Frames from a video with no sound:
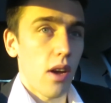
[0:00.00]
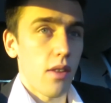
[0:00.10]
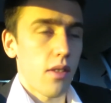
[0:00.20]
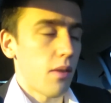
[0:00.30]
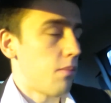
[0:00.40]

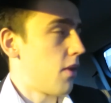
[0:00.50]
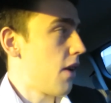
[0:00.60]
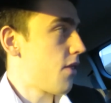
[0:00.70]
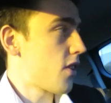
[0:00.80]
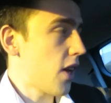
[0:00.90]
The,
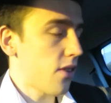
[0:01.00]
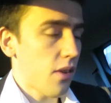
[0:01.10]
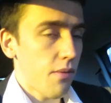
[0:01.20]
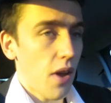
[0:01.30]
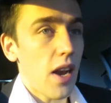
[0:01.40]
if the
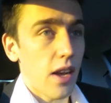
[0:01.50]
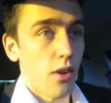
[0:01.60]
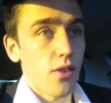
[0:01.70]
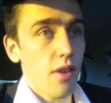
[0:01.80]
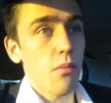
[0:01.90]
tests are failing
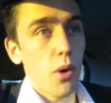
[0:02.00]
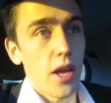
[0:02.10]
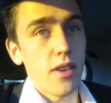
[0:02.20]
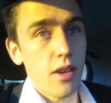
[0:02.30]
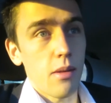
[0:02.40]
on
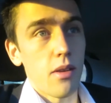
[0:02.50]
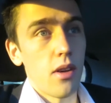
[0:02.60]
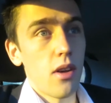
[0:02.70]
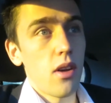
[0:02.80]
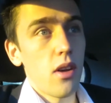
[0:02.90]
7.18,
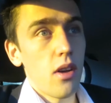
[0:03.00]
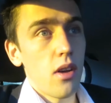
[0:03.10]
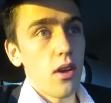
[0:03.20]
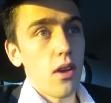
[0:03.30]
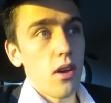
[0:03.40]

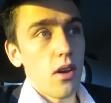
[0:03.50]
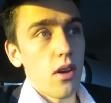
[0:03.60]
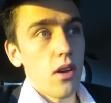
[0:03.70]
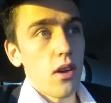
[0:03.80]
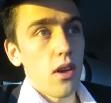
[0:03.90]

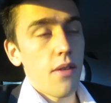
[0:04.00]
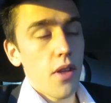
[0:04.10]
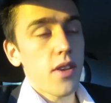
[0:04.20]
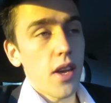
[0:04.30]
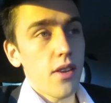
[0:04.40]
if
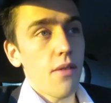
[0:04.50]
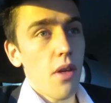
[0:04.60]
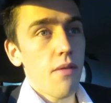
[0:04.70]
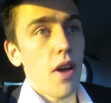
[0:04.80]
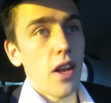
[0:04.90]
they're if
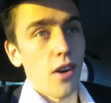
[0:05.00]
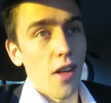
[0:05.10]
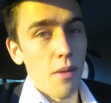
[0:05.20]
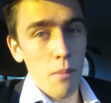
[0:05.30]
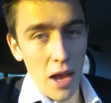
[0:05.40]
they're failing on
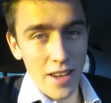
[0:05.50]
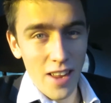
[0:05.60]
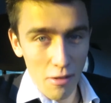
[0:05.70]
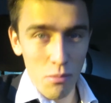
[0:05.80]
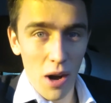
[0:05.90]
like the main
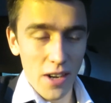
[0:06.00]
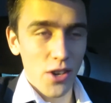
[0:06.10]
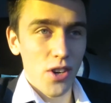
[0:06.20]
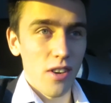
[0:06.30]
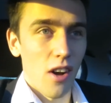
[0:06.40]
dev
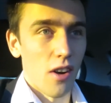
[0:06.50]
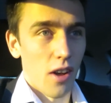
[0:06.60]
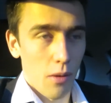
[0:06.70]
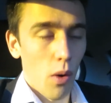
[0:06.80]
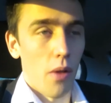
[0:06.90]
branch, on
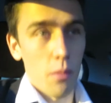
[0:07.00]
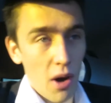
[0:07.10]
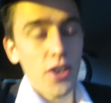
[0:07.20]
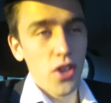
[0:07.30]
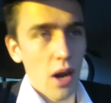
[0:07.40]
like well the
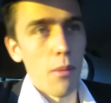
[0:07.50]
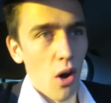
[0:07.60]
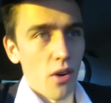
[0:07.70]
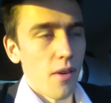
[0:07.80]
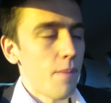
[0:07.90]
branch that I'm
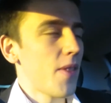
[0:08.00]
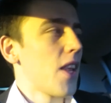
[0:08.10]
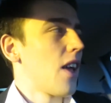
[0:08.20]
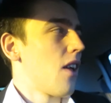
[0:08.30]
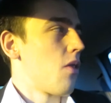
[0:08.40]
on,
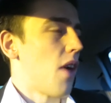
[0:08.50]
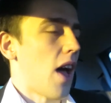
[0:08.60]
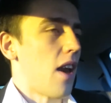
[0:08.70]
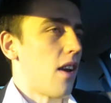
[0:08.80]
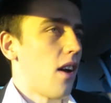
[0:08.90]

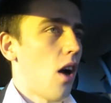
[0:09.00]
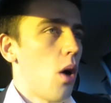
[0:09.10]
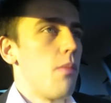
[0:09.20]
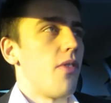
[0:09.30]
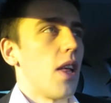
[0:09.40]
then
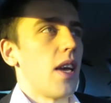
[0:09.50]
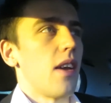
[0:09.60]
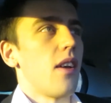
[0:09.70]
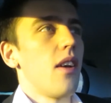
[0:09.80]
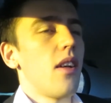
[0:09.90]

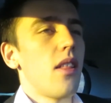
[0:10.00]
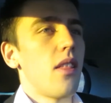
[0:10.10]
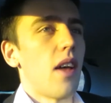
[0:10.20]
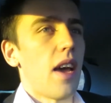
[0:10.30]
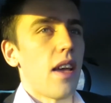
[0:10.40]
hopefully
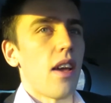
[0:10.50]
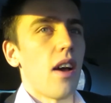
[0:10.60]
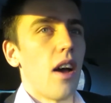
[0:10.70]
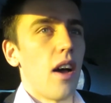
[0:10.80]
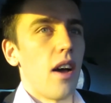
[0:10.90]
they
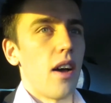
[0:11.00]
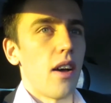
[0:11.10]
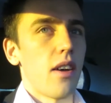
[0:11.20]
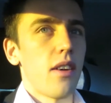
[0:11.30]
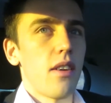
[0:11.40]
uh,